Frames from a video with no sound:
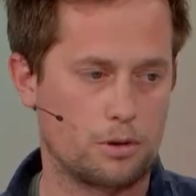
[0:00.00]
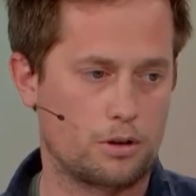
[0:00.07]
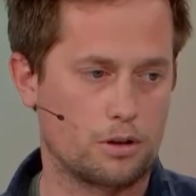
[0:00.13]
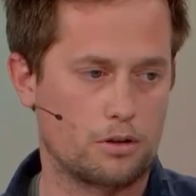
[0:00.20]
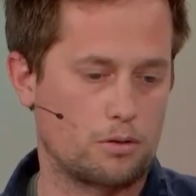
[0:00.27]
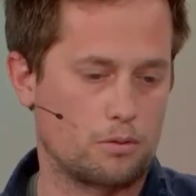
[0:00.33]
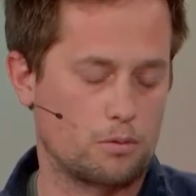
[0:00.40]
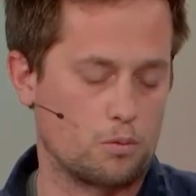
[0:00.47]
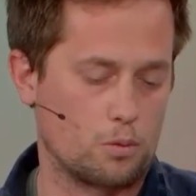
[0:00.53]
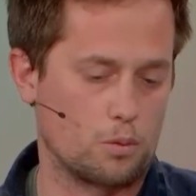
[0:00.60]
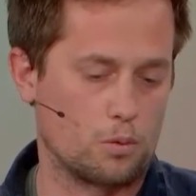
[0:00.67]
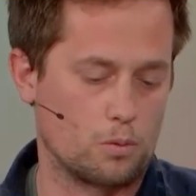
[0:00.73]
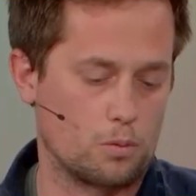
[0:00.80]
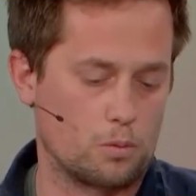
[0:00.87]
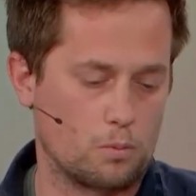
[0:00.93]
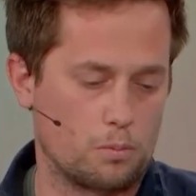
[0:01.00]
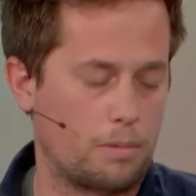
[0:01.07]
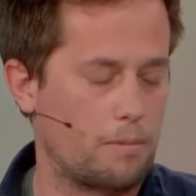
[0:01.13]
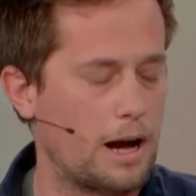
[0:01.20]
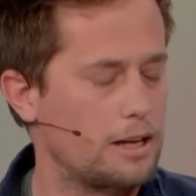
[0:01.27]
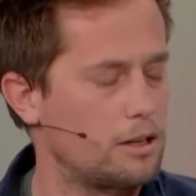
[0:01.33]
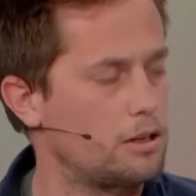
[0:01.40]
because
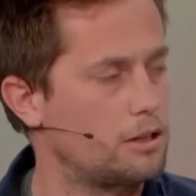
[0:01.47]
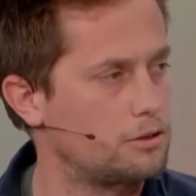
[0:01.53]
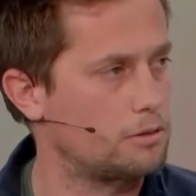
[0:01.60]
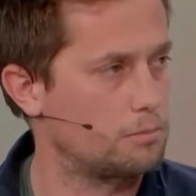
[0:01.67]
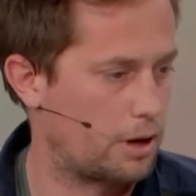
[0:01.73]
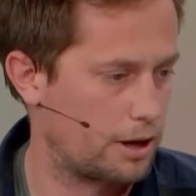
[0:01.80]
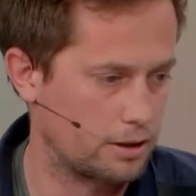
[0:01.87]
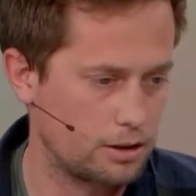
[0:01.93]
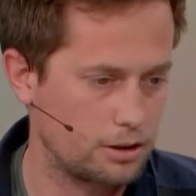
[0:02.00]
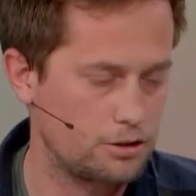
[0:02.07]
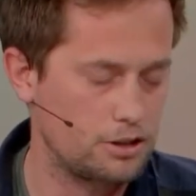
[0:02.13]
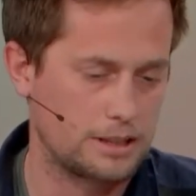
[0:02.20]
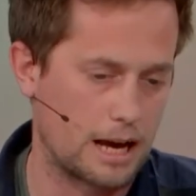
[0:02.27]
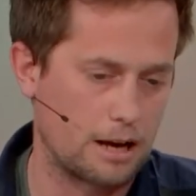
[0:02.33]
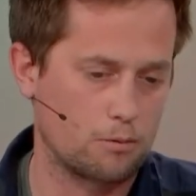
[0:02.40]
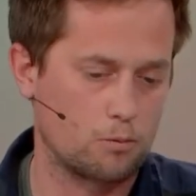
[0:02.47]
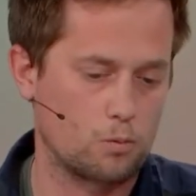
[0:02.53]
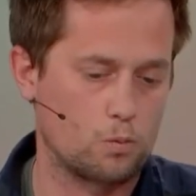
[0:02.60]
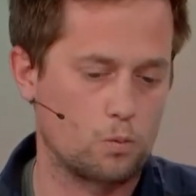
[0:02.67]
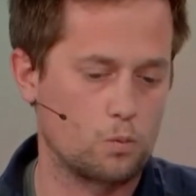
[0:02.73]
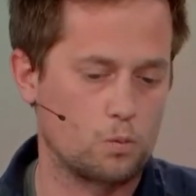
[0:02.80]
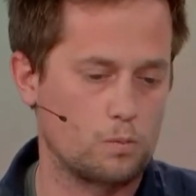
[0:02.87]
biolo biology, that
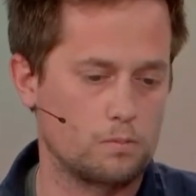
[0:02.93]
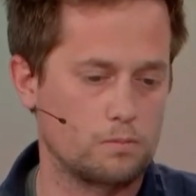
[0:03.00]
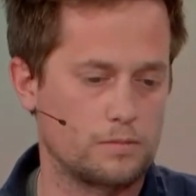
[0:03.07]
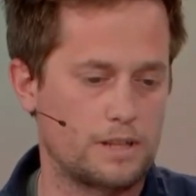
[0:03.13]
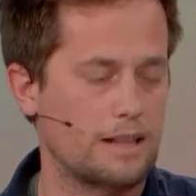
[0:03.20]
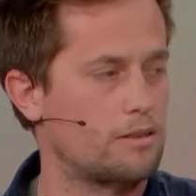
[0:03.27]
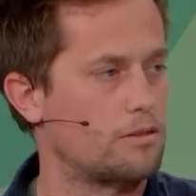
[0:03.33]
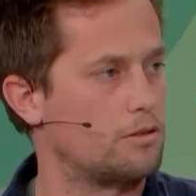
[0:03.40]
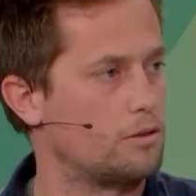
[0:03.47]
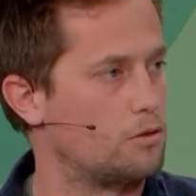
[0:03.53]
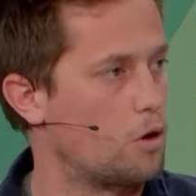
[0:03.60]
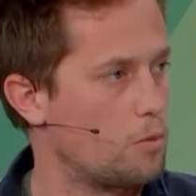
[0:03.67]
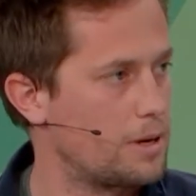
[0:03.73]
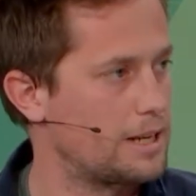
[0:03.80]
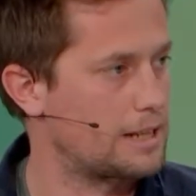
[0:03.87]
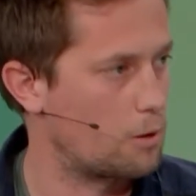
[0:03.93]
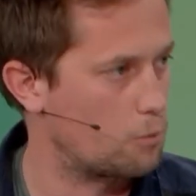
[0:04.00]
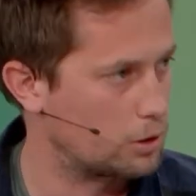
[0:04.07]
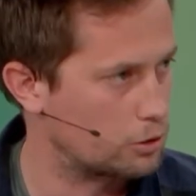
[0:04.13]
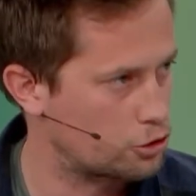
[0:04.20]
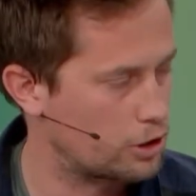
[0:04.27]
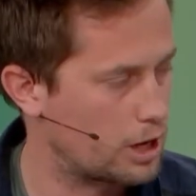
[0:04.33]
that's the domain that
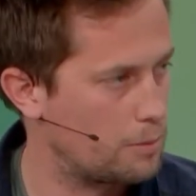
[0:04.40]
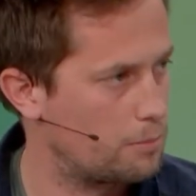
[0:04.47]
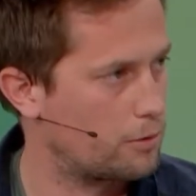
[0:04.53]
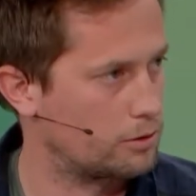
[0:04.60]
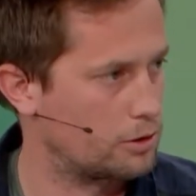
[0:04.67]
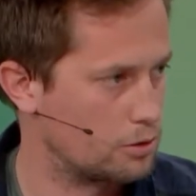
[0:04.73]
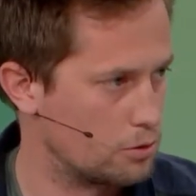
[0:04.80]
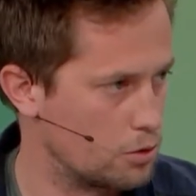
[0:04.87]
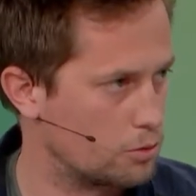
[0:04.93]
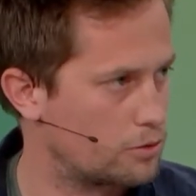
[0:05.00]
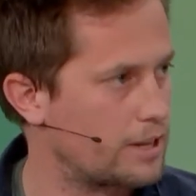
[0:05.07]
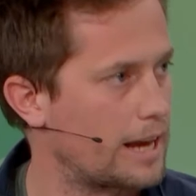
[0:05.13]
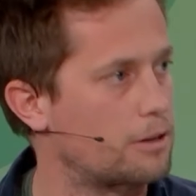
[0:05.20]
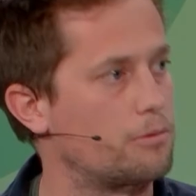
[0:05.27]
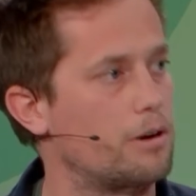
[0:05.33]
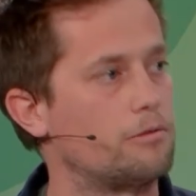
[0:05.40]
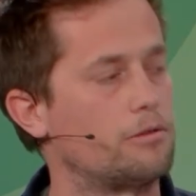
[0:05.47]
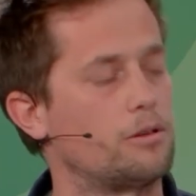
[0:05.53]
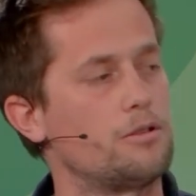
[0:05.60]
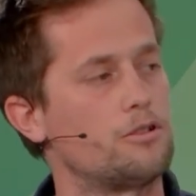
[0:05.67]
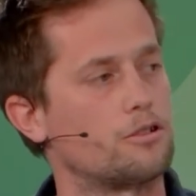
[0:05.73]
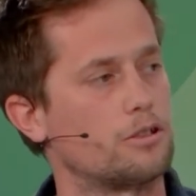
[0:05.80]
will shape the new tech
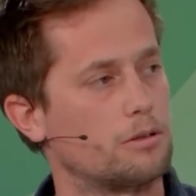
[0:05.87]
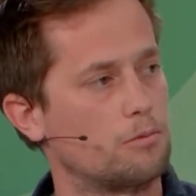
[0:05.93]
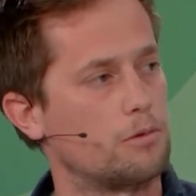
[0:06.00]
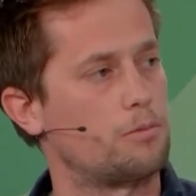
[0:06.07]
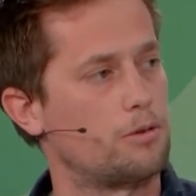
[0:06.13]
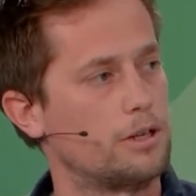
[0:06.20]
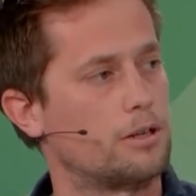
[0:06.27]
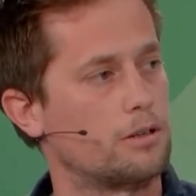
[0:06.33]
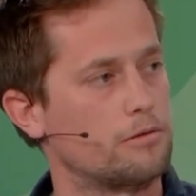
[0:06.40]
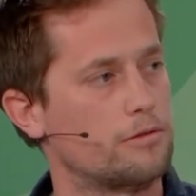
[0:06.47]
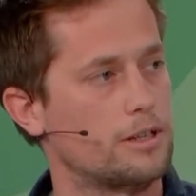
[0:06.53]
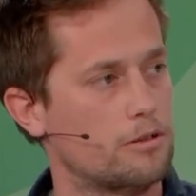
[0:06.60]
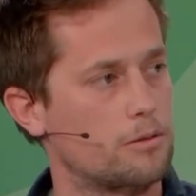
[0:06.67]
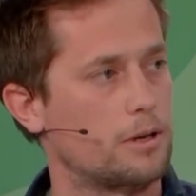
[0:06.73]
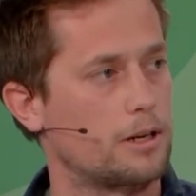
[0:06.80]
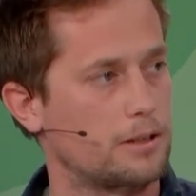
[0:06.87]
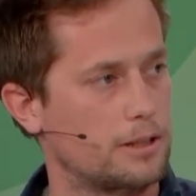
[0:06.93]
revolution. Mm. We're pretty convinced about